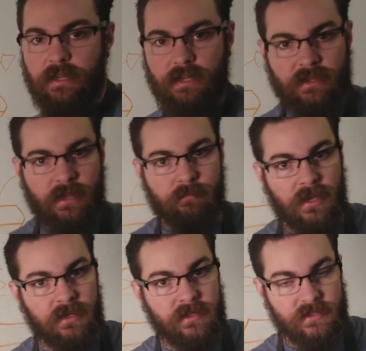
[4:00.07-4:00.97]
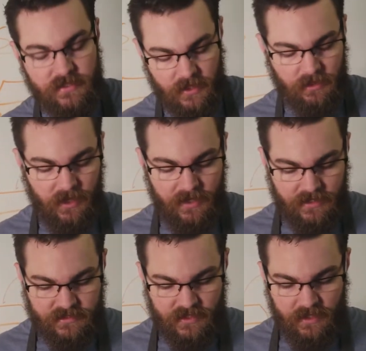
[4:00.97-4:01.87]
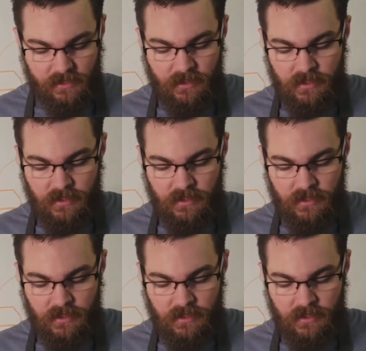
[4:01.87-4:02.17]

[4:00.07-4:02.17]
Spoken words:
get that maintenance done. Like I said,